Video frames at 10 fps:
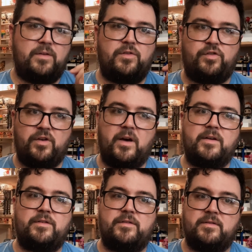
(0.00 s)

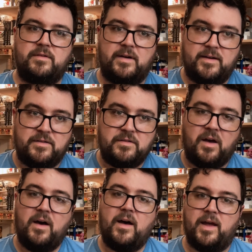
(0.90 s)
just a
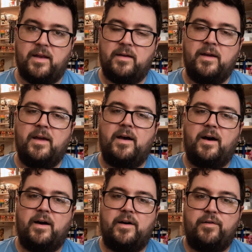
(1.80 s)
ton
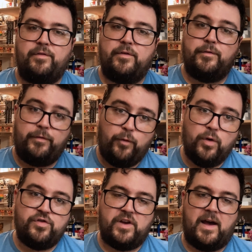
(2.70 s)
of
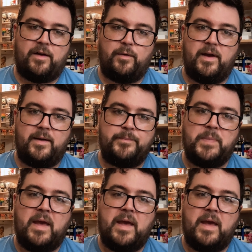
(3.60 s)
foreshadowing.